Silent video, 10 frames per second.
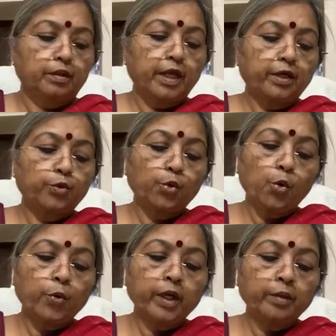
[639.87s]
That
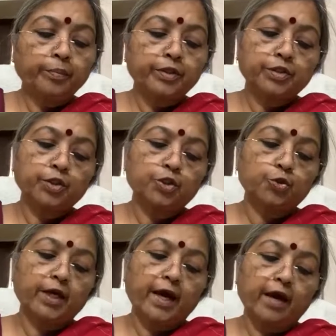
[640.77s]
no one person
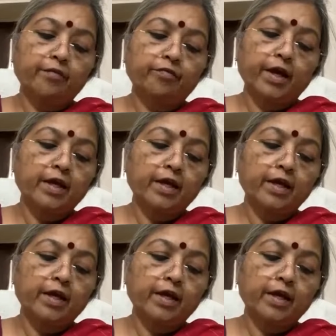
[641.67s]
should have